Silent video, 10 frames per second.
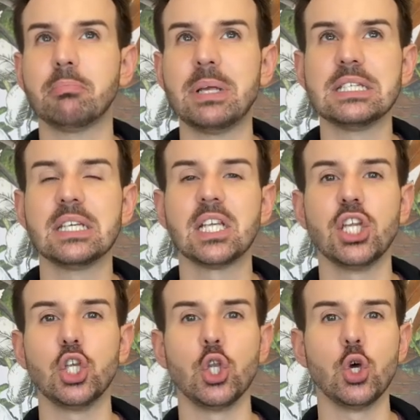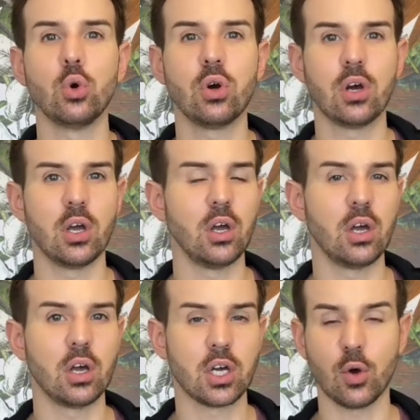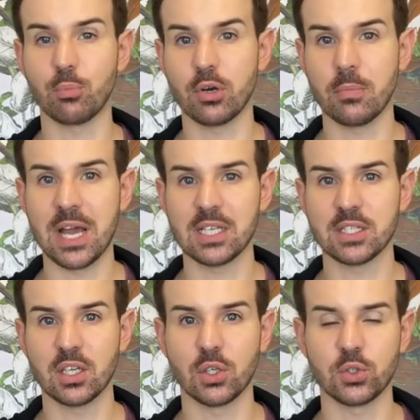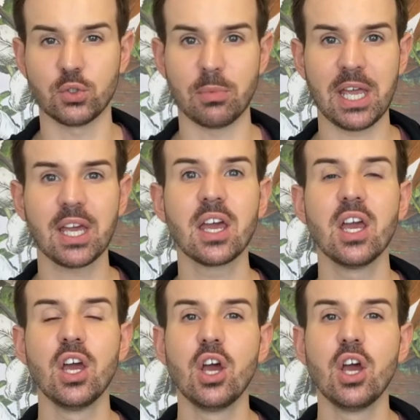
basically no compromise to make.